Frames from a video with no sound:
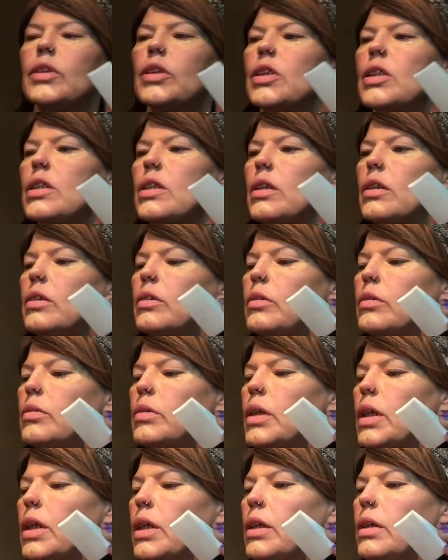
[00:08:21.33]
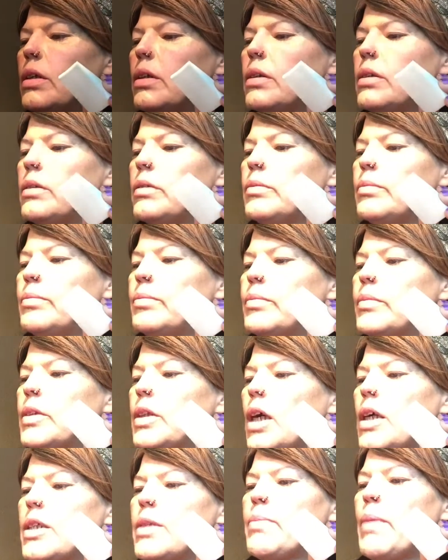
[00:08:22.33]
Just a little
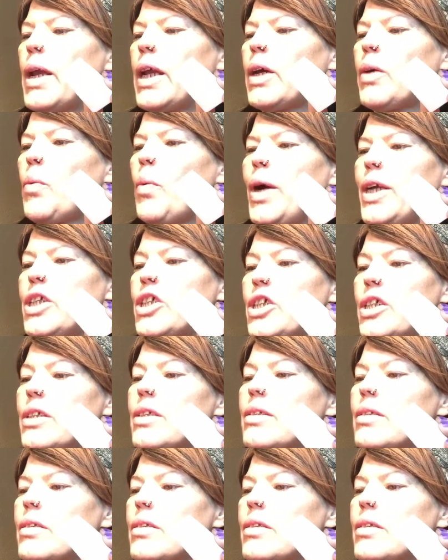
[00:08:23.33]
cosmetic wedges.